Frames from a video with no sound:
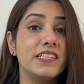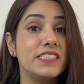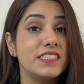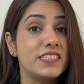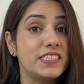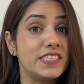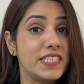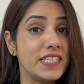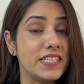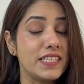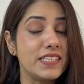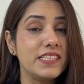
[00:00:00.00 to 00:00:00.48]

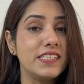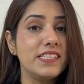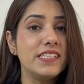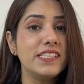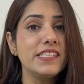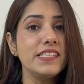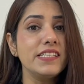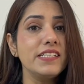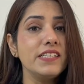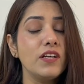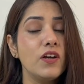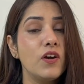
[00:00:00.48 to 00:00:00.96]

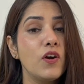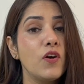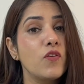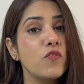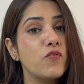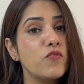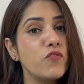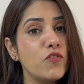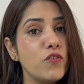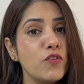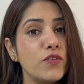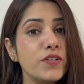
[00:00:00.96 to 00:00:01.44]
daily,
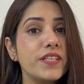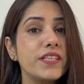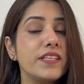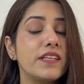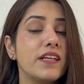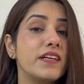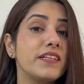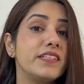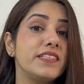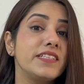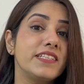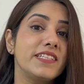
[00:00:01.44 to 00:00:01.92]

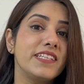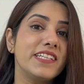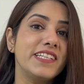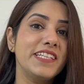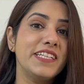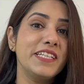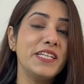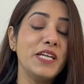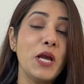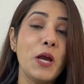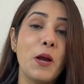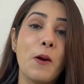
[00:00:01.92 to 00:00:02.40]

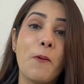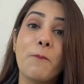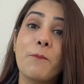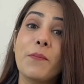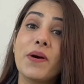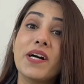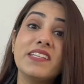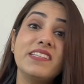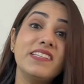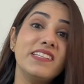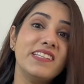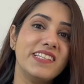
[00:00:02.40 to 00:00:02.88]
fortnightly,
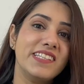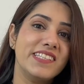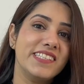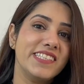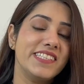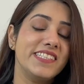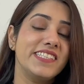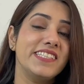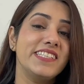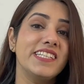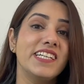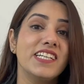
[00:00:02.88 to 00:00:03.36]

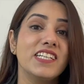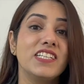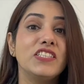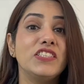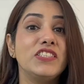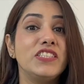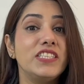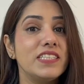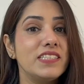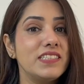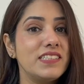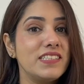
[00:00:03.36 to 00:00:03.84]
monthly,
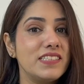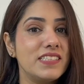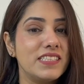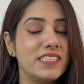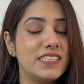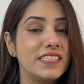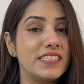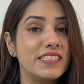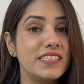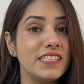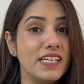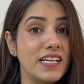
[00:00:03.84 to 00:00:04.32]

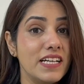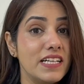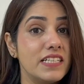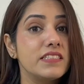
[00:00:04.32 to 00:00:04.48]
yearly.